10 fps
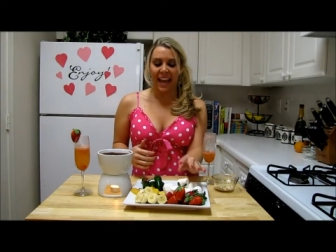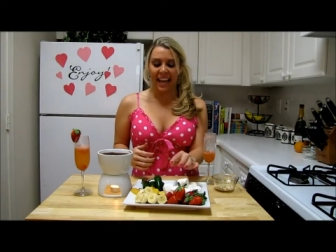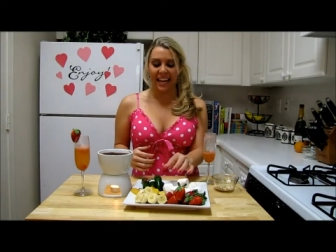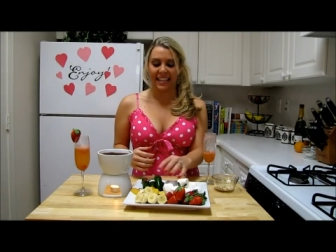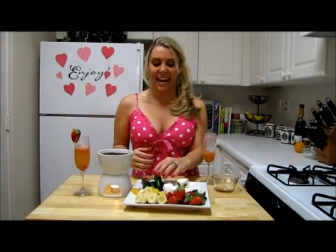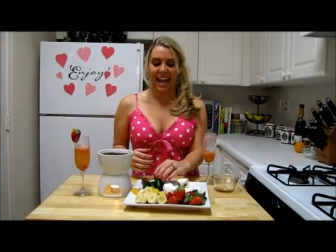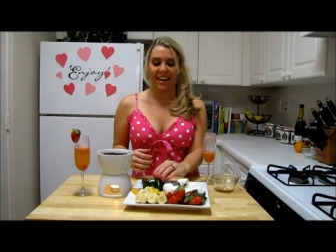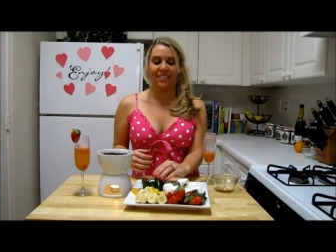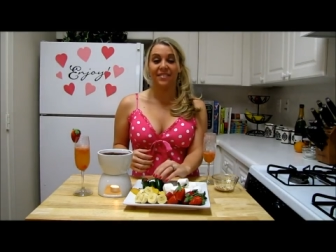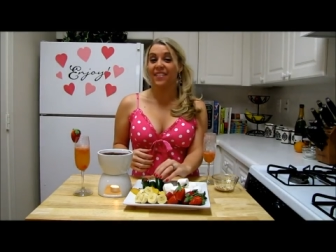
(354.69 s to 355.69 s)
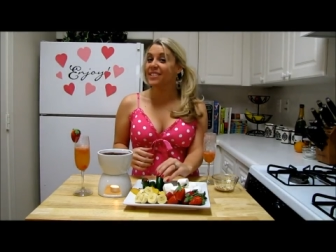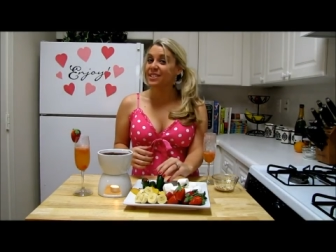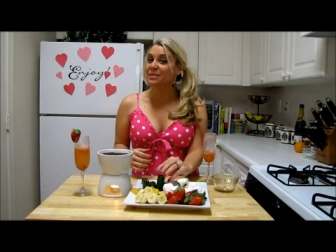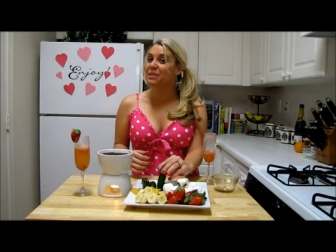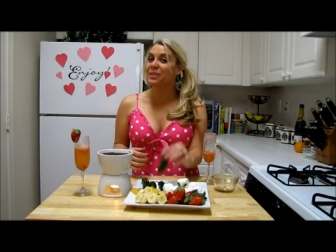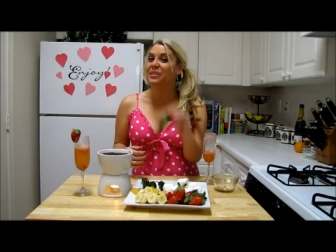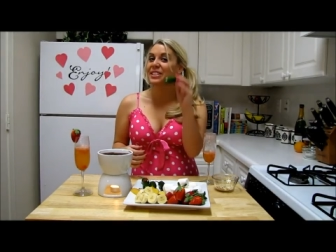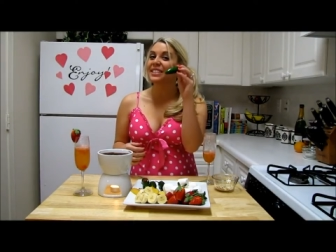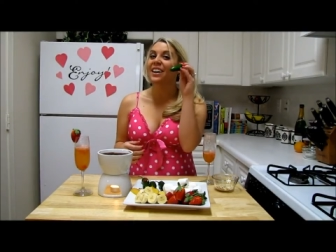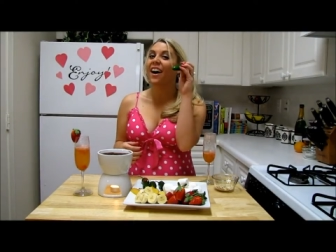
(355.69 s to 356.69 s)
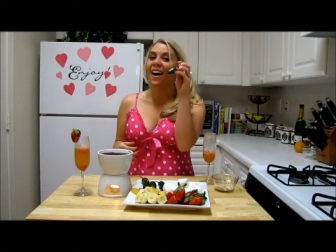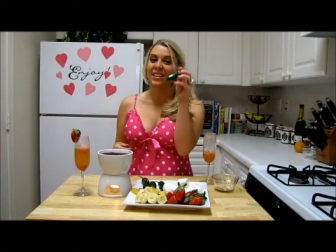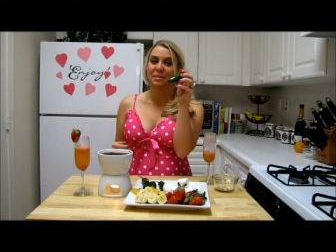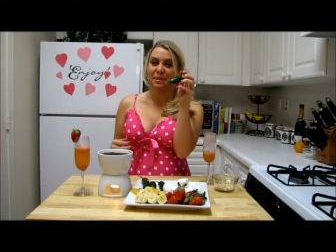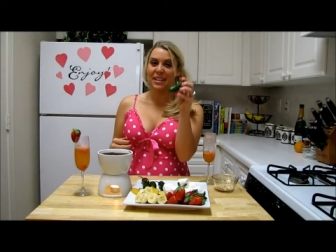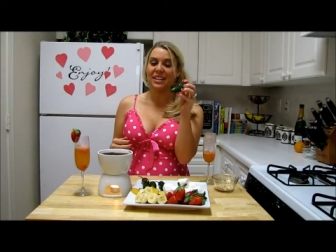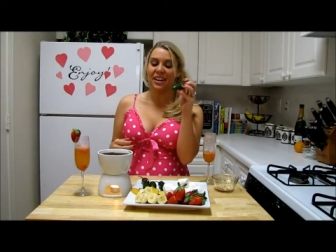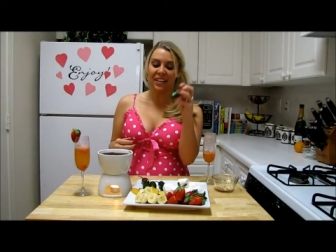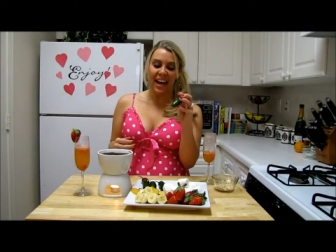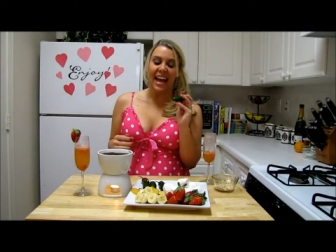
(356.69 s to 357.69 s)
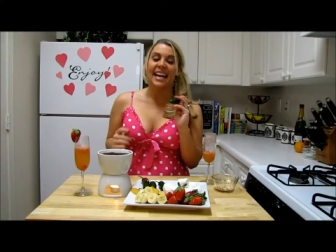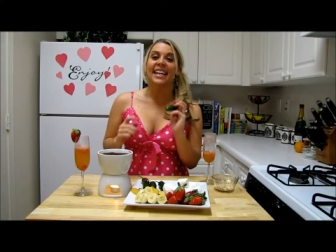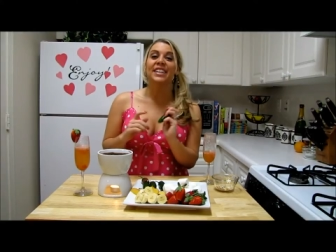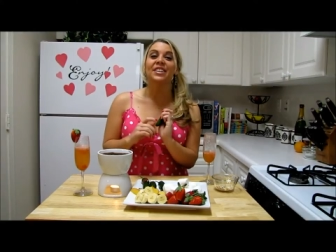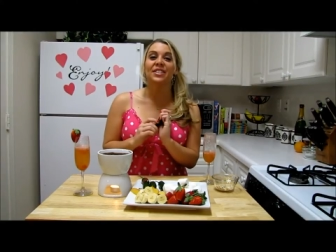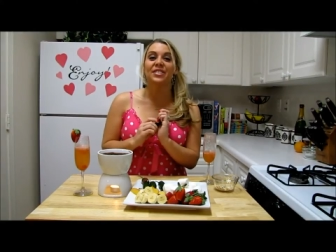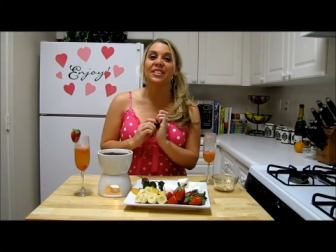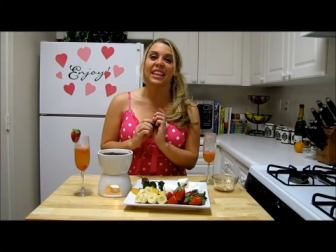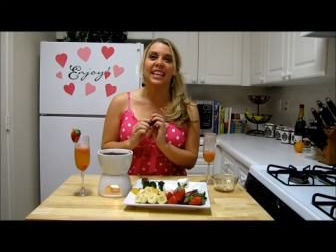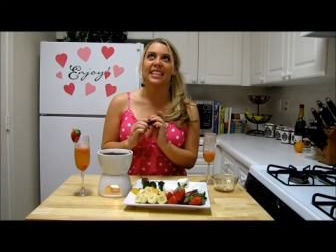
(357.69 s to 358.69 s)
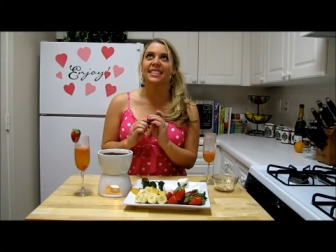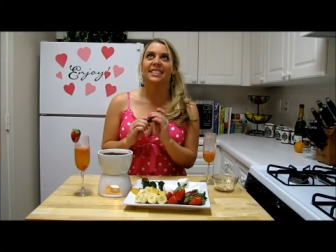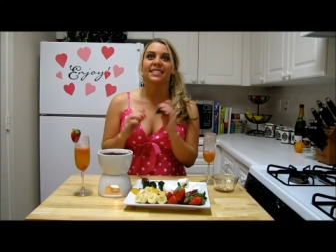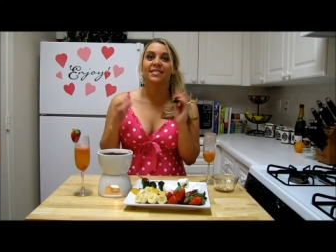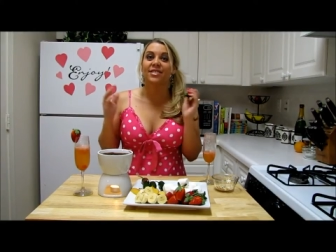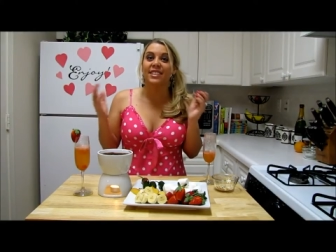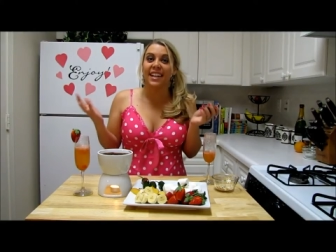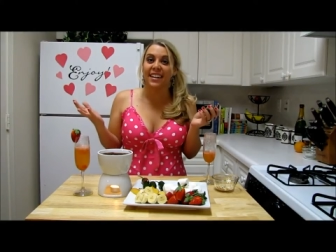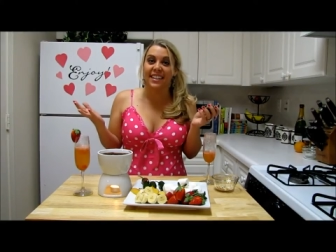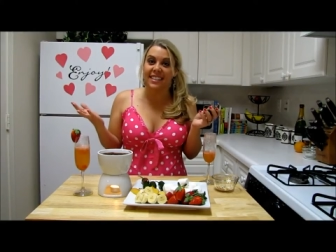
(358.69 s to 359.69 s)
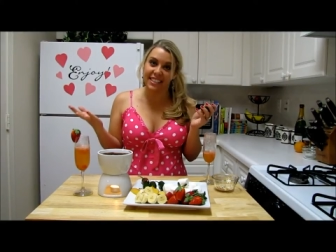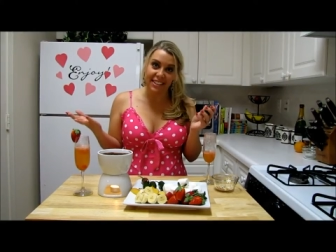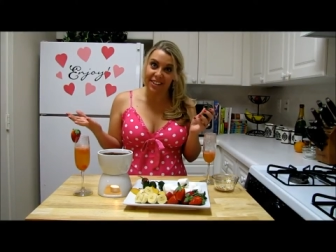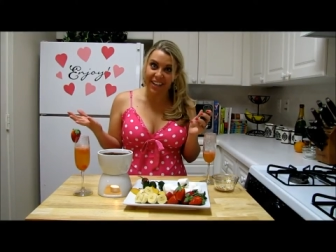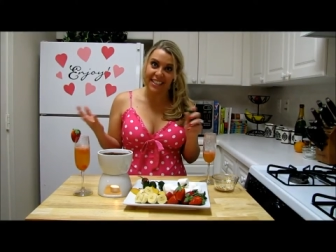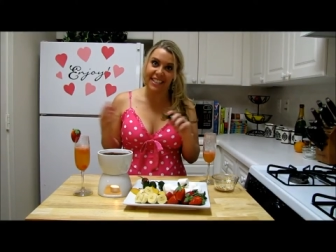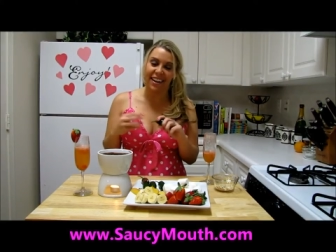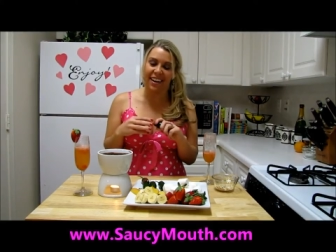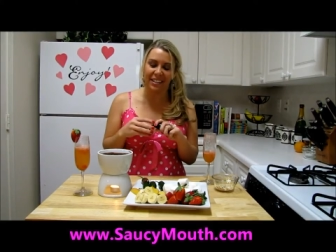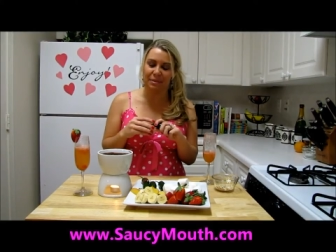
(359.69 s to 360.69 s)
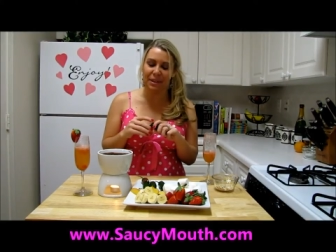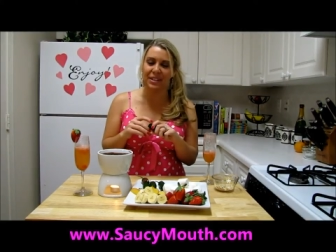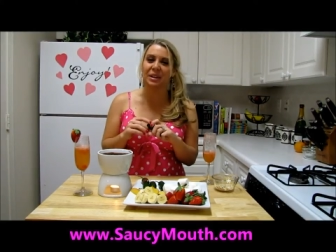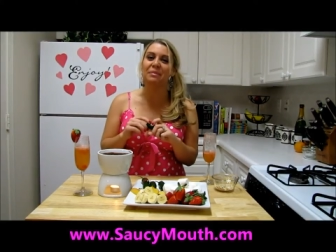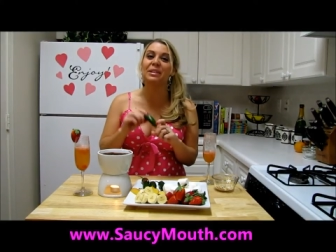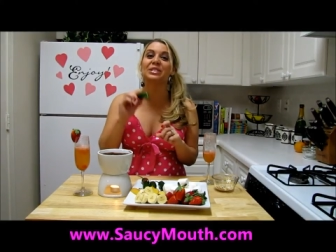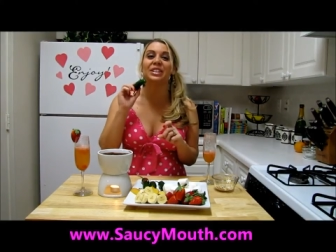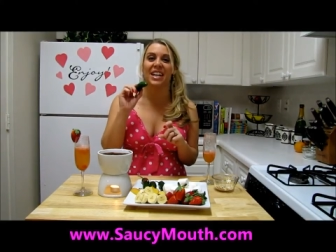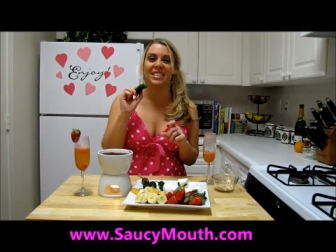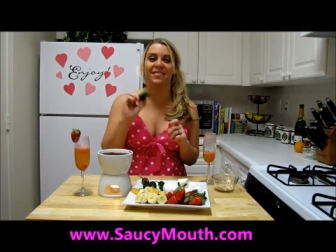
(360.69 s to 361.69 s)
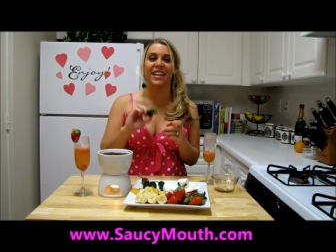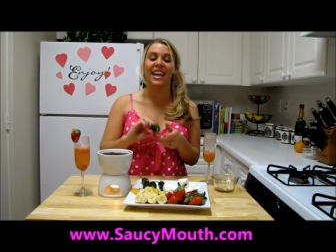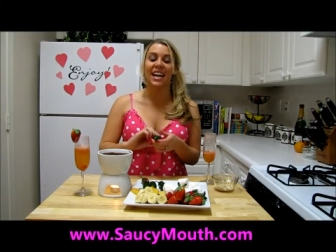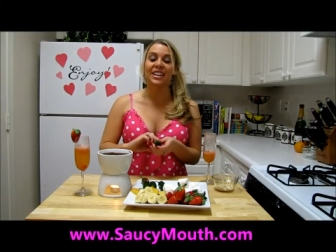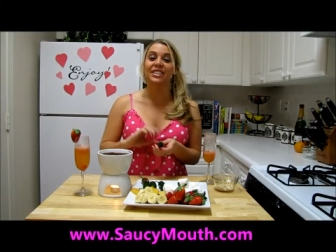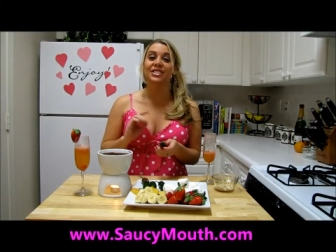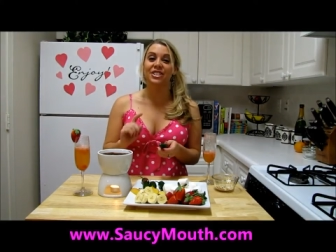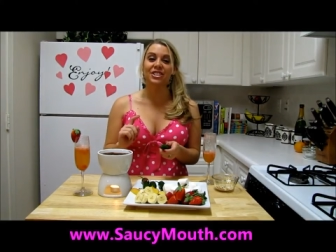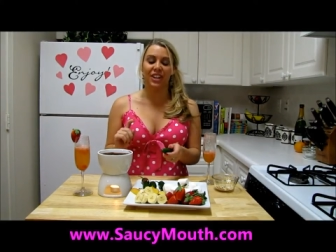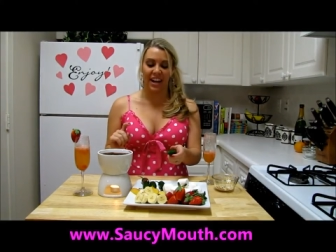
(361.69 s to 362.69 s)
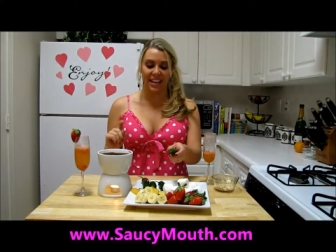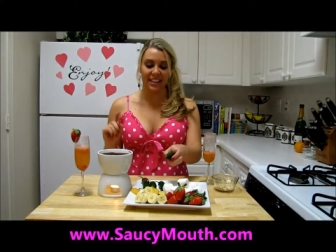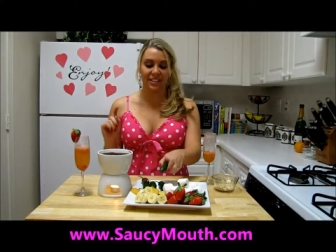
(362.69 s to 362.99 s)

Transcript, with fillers: and I have a vegetable which is a jalapeno. And I know you think, well Tara, this is crazy, a jalapeno, but trust me, you should try it.